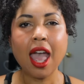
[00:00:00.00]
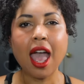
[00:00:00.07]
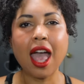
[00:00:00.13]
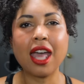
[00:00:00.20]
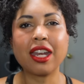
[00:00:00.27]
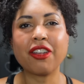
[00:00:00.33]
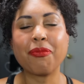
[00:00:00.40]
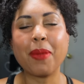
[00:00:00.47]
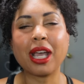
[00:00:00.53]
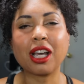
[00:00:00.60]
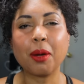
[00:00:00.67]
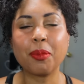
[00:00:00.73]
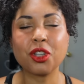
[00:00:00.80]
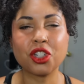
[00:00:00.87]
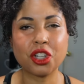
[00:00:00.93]
And if
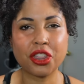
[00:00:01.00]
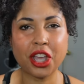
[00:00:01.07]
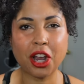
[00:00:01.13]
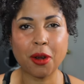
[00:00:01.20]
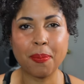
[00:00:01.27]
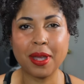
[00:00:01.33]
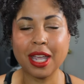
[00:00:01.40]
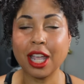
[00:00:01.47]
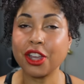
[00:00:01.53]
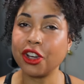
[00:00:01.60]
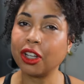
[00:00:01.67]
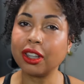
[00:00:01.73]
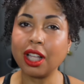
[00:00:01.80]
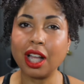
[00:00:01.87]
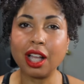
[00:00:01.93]
makeup is your therapy and
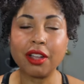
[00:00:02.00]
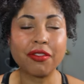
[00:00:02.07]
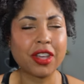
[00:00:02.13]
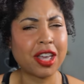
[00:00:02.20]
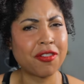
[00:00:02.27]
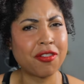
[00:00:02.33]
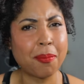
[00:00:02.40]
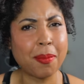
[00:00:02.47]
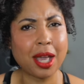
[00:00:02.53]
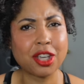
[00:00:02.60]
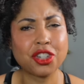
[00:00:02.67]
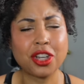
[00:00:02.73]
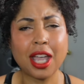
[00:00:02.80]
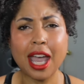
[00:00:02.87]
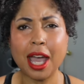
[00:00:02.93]
your love, if it
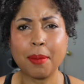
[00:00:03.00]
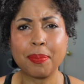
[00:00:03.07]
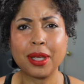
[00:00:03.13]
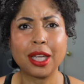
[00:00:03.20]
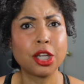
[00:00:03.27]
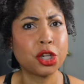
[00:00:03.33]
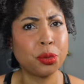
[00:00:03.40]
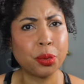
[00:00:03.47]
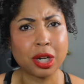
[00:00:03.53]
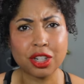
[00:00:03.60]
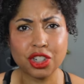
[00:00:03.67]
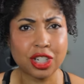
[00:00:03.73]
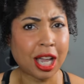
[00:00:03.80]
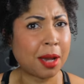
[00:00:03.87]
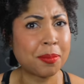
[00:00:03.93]
makes you happy, you want to
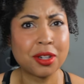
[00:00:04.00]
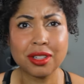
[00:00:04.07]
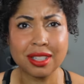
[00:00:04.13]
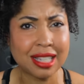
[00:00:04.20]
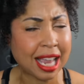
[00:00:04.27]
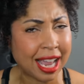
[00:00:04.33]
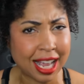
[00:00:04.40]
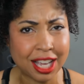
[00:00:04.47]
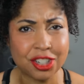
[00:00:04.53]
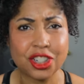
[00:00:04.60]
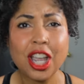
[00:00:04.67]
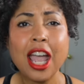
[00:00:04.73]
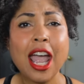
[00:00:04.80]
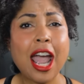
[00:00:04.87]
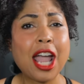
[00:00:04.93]
shop your stash
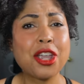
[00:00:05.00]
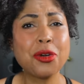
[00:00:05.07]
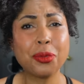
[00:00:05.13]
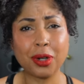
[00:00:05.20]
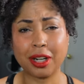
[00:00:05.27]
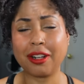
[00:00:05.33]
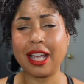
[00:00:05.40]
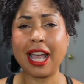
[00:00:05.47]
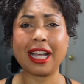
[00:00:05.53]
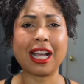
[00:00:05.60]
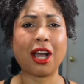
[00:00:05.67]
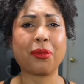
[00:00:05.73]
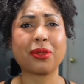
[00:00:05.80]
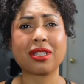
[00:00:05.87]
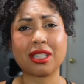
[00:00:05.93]
and you want to hang
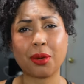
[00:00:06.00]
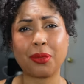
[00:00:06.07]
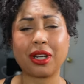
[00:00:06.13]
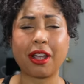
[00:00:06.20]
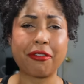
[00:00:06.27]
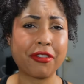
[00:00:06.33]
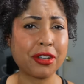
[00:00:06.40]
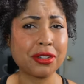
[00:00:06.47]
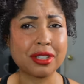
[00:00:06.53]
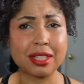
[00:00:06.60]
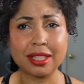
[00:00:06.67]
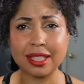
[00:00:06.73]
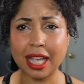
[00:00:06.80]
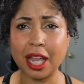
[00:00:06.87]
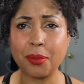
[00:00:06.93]
out with someone that feels the
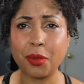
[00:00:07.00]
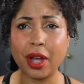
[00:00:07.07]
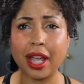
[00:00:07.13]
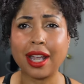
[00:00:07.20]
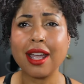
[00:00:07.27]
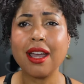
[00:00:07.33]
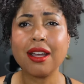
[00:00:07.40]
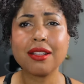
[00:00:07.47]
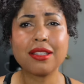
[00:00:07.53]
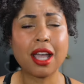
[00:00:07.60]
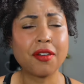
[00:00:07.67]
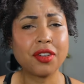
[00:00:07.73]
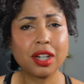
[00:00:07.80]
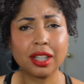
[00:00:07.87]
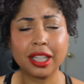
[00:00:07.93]
same way,
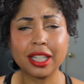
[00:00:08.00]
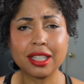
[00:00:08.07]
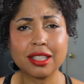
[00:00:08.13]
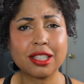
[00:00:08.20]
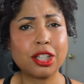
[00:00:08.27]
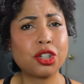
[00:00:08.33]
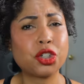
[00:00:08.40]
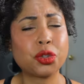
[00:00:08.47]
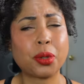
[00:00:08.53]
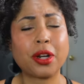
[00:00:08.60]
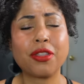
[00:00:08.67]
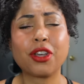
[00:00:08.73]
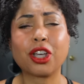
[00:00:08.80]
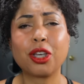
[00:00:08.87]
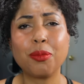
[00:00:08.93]
definitely consider
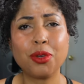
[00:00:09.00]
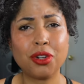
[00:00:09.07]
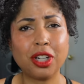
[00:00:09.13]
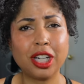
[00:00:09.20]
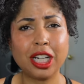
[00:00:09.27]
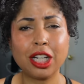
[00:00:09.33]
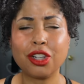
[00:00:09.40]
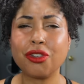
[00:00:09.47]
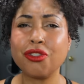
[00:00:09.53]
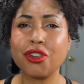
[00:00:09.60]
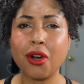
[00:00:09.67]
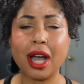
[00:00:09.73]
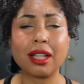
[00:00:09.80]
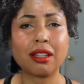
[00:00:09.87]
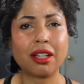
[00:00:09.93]
joining the community. You
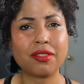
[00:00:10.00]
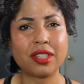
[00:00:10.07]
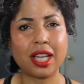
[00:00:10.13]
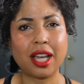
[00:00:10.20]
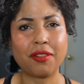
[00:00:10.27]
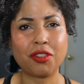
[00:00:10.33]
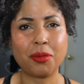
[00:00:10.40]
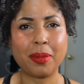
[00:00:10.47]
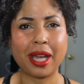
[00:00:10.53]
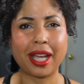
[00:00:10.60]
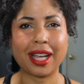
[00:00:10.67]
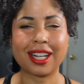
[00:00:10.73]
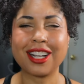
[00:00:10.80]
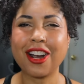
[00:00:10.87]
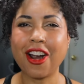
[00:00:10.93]
know, I'd love to have you
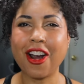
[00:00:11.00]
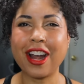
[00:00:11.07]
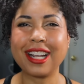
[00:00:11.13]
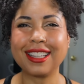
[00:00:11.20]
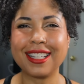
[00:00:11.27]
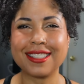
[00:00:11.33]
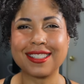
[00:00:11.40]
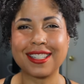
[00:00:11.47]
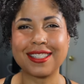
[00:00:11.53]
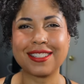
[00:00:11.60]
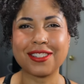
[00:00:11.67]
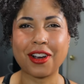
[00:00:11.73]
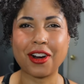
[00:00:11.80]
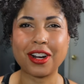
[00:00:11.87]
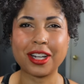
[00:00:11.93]
back. All right, let's get
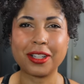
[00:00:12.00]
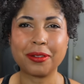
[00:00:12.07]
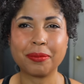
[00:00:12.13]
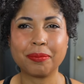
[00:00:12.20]
started.